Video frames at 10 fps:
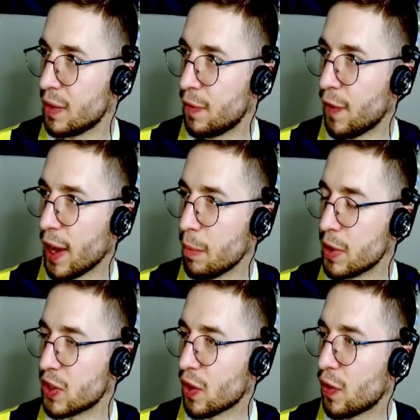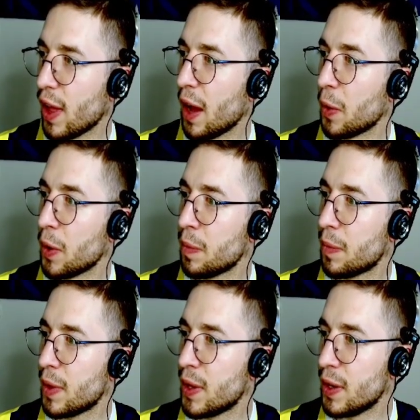fight Mystic Flower.
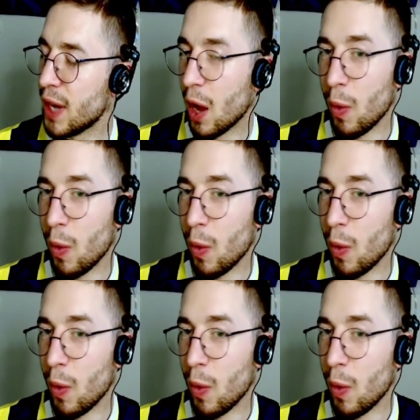Now,